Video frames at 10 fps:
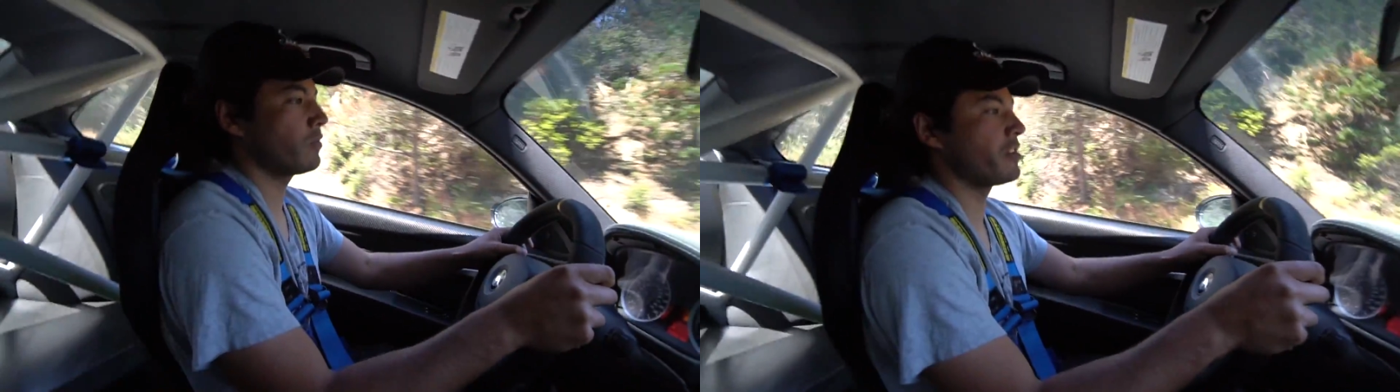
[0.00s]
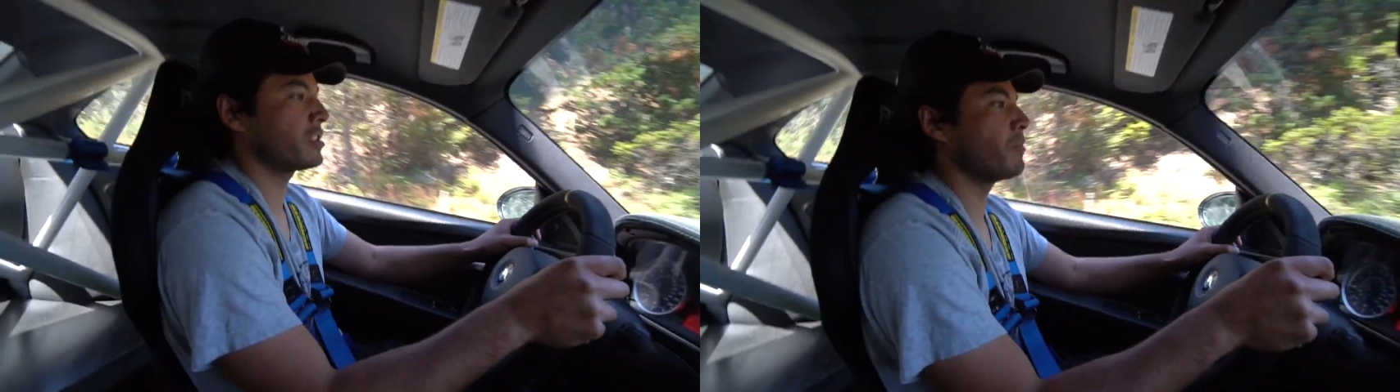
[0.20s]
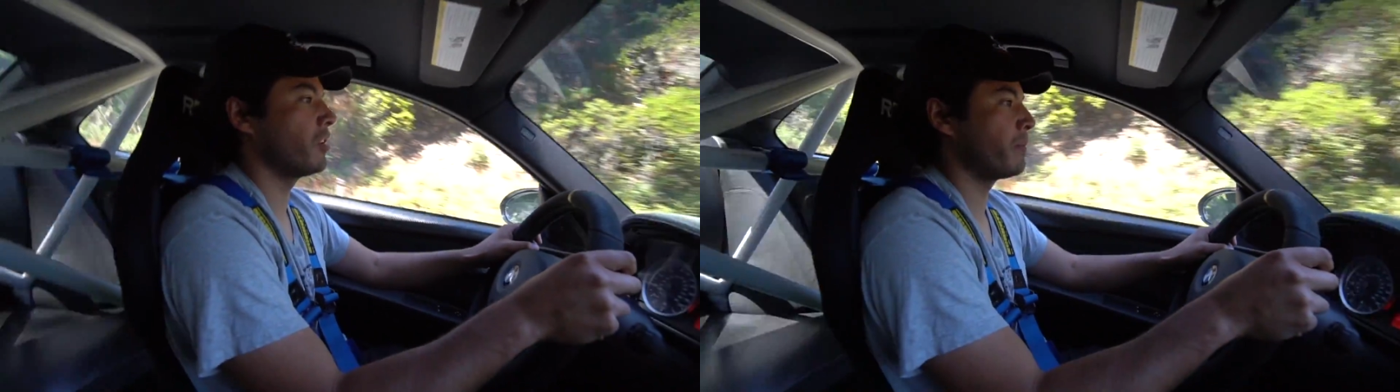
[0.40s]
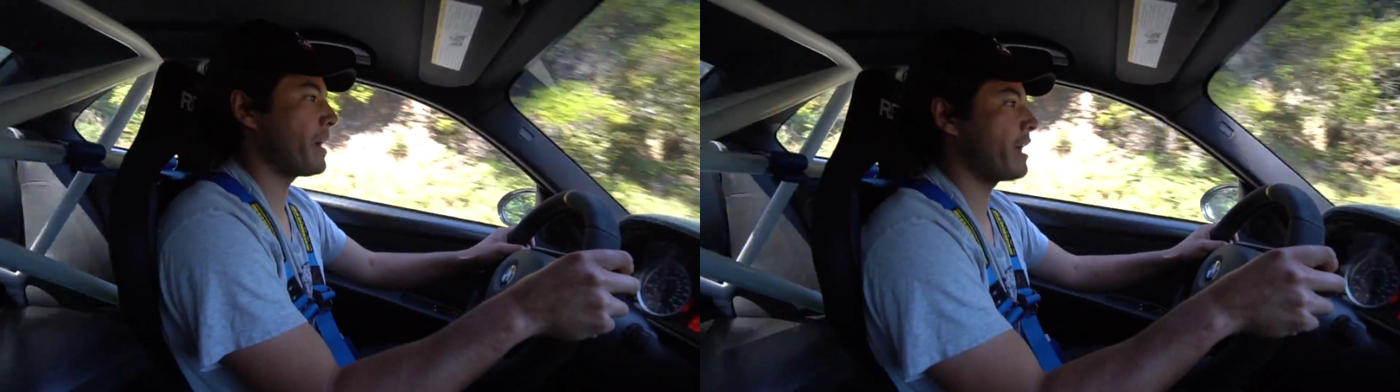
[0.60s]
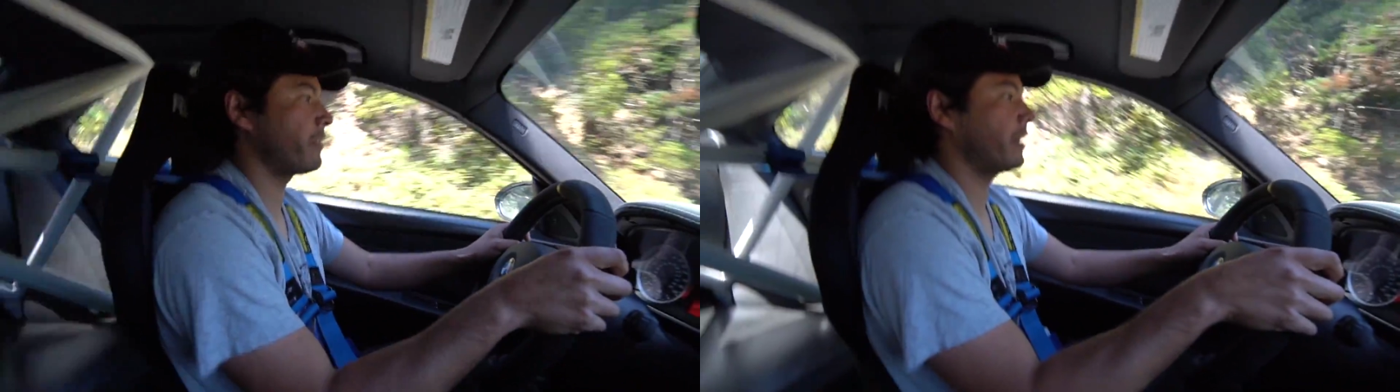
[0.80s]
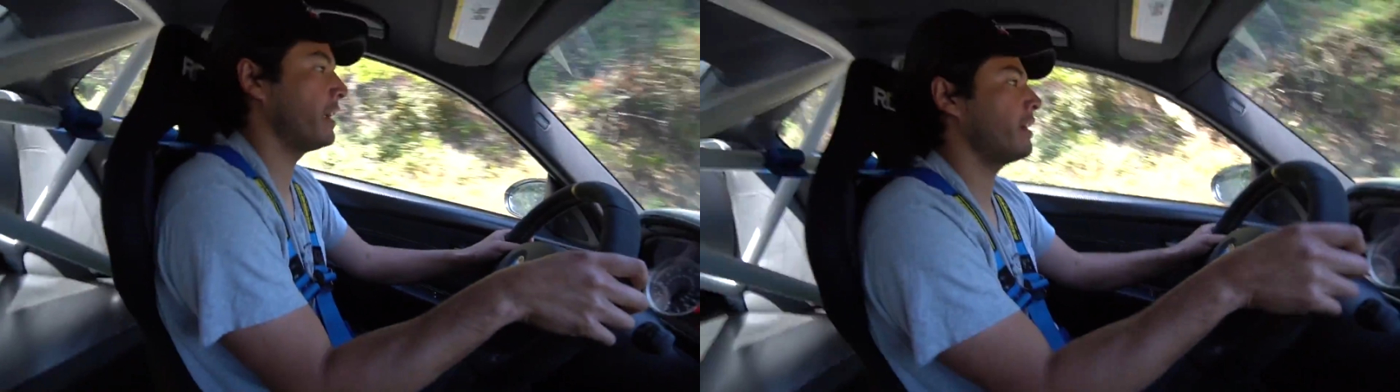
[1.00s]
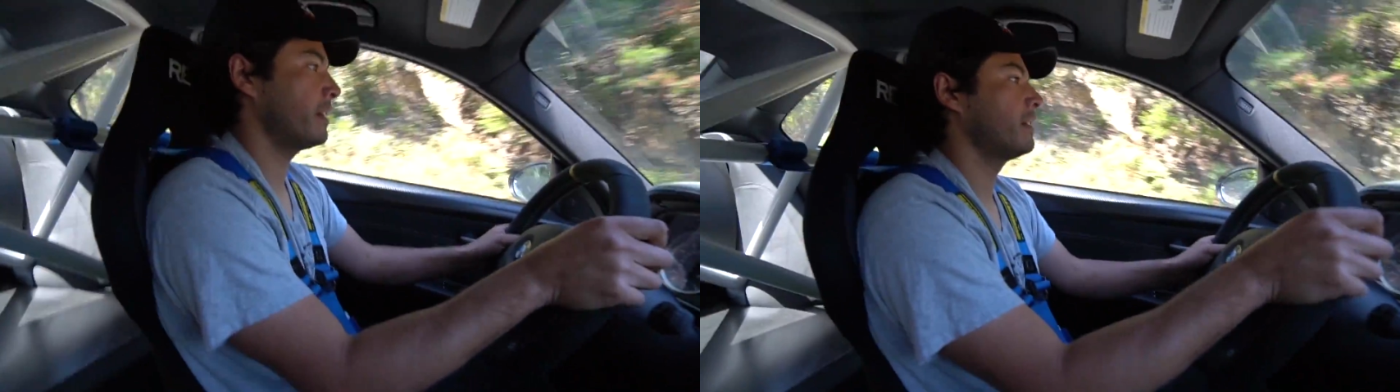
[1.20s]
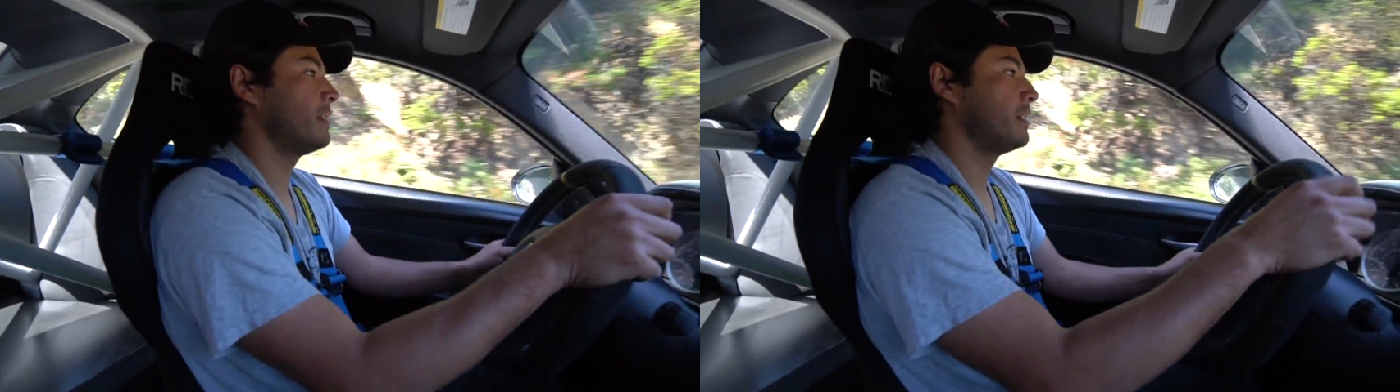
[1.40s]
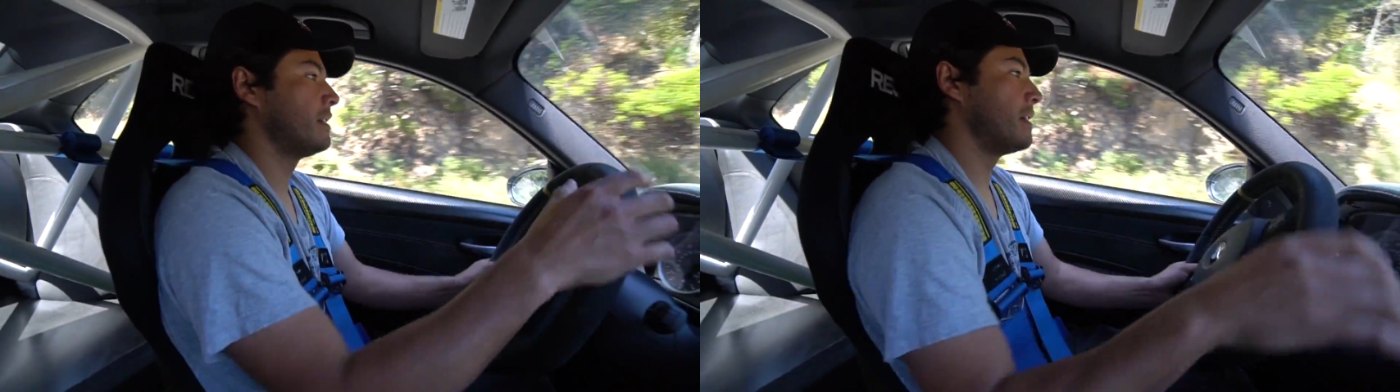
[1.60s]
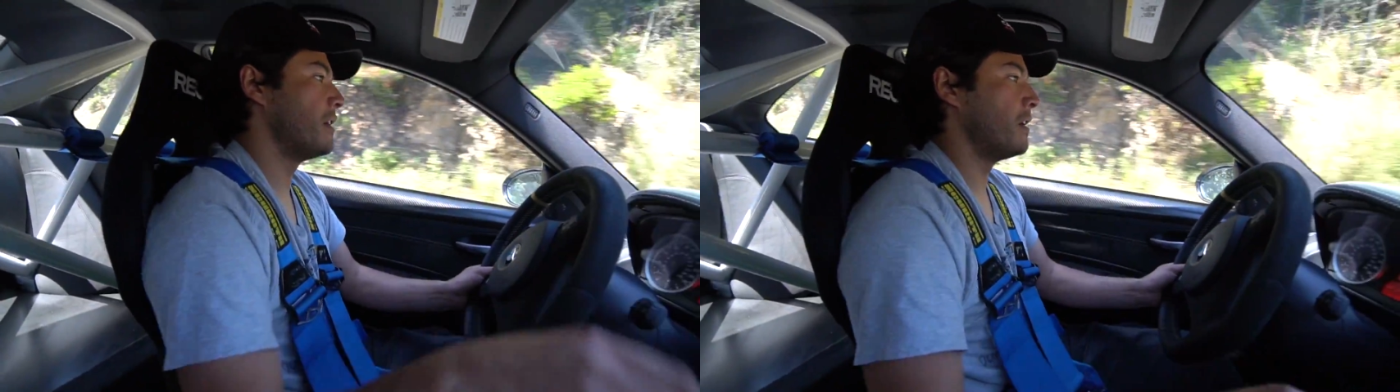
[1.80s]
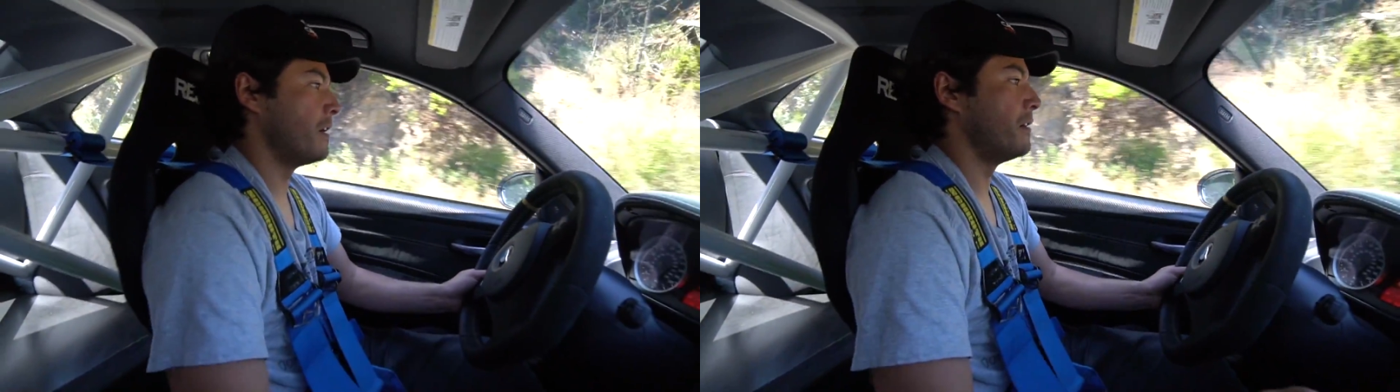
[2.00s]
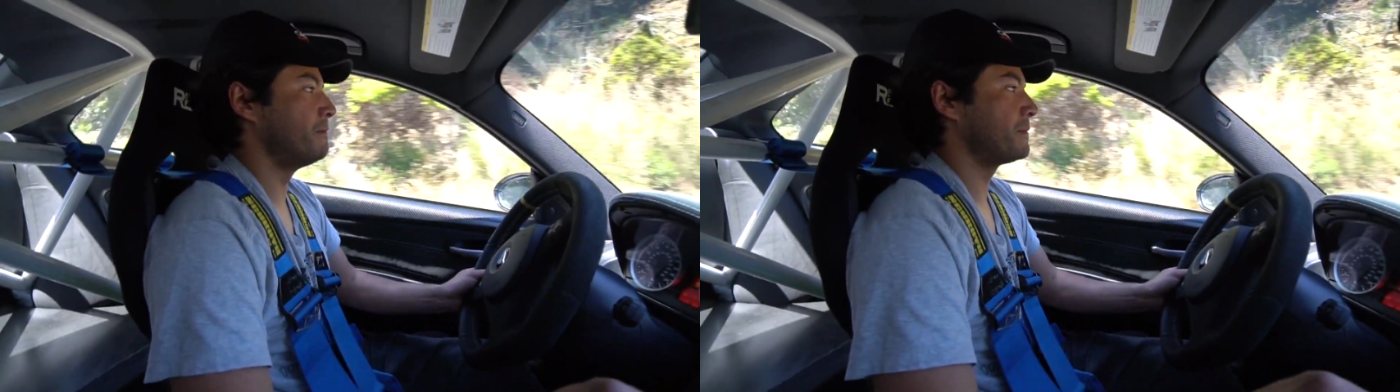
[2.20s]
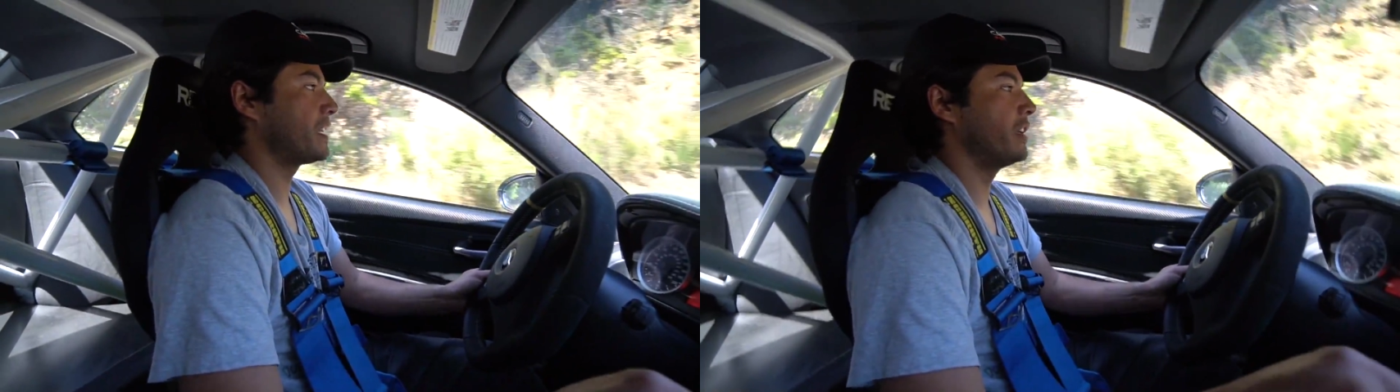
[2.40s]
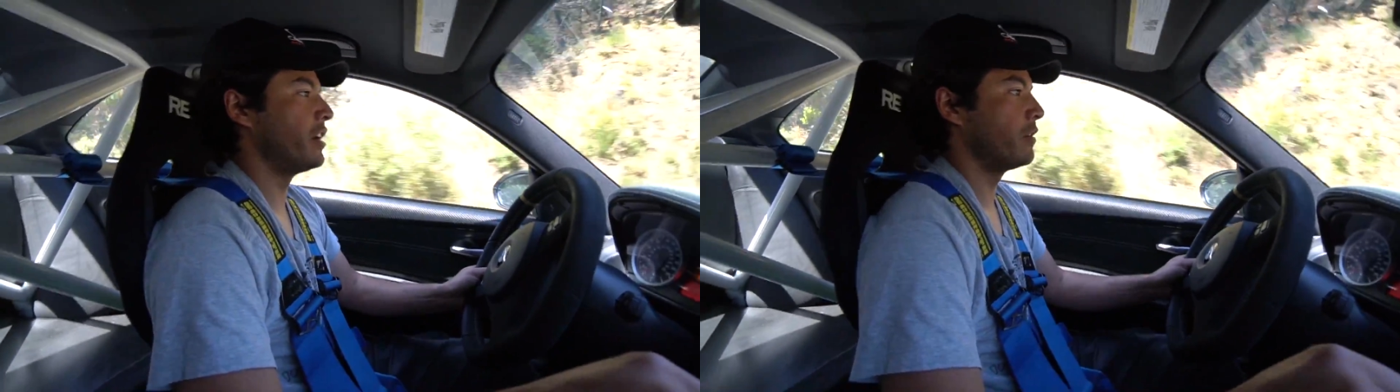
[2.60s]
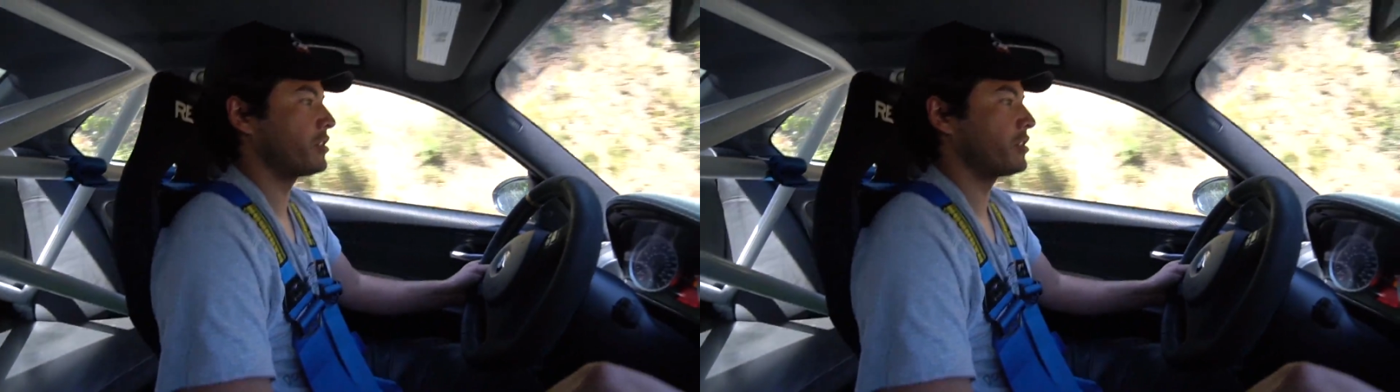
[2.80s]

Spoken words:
run a smaller battery, you know,